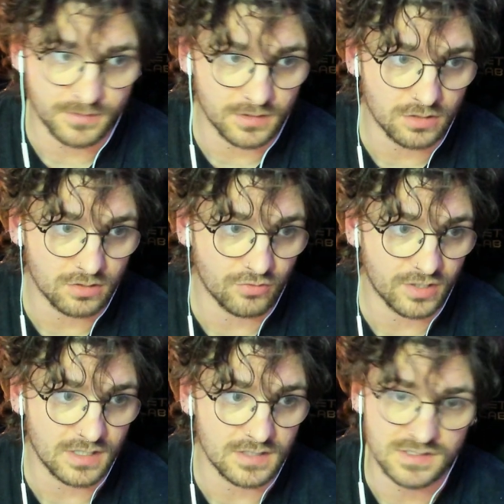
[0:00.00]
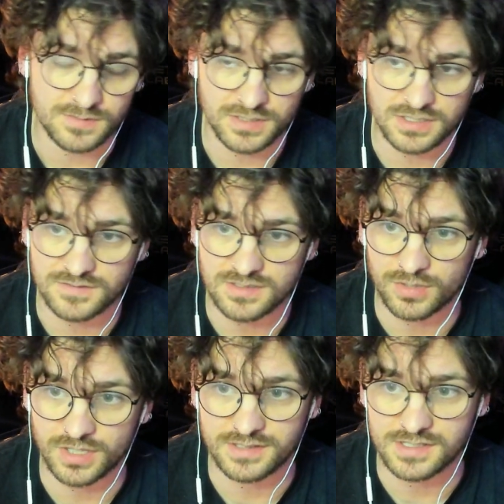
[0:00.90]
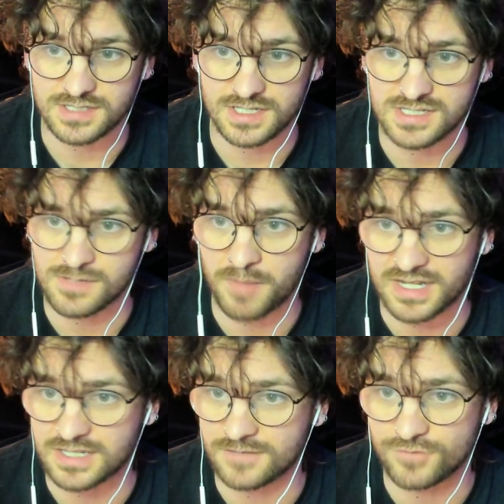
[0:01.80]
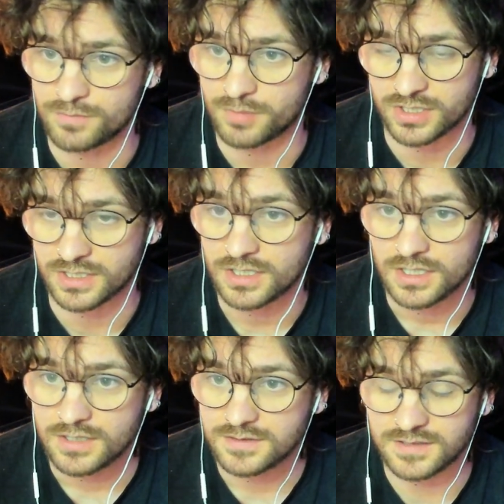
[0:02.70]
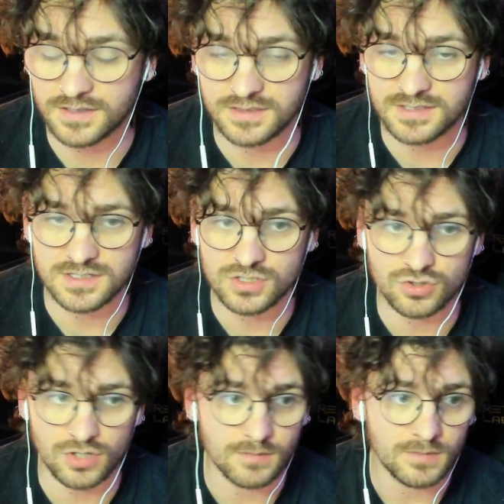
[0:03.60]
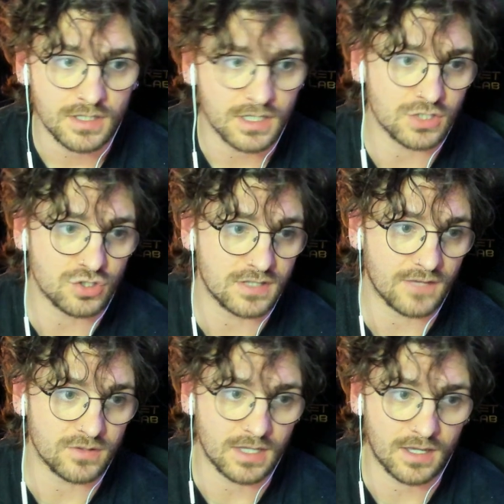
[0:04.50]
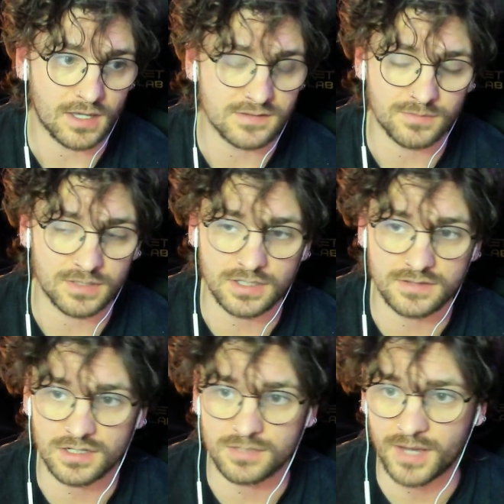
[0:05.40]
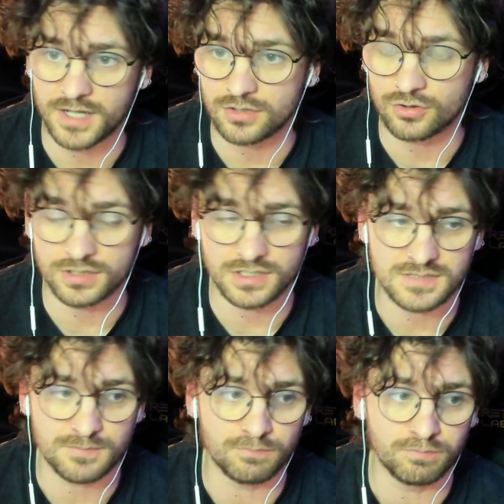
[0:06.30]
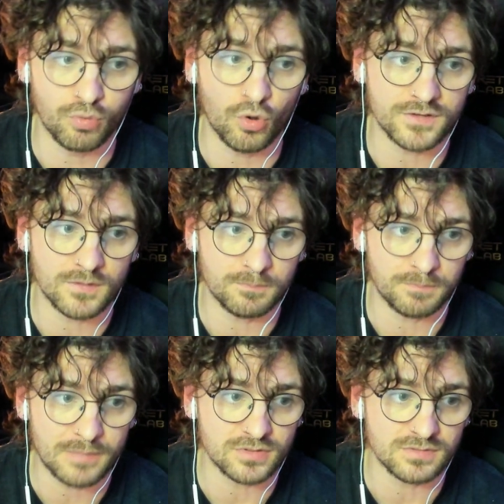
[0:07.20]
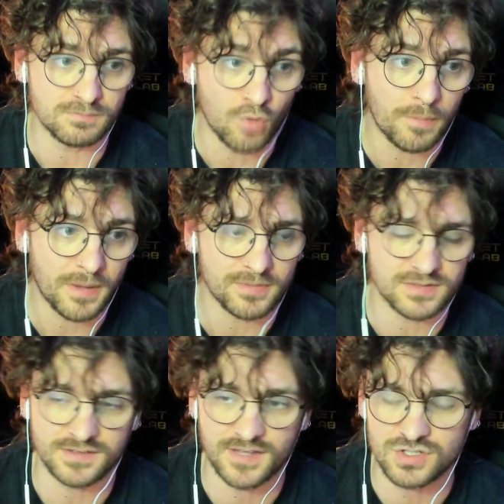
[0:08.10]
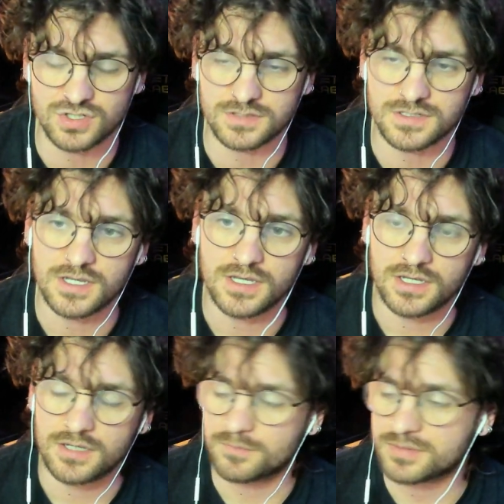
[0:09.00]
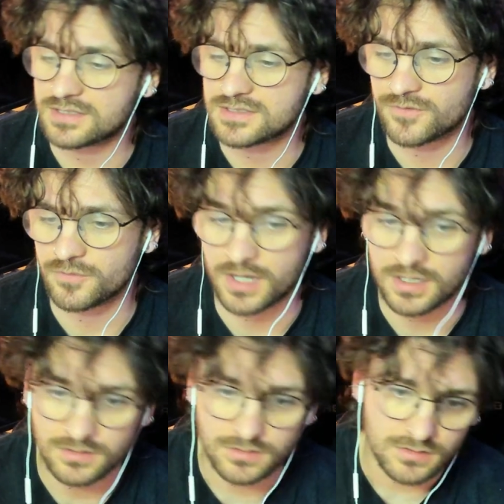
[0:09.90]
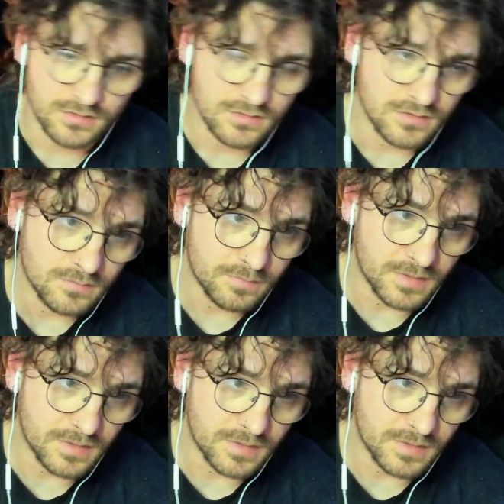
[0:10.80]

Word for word: it already is, especially if someone like this is embedding and view botting to this extreme. It should definitely have something get done about it, or at least brought to people's more people's attentions. But that's it from me. Peace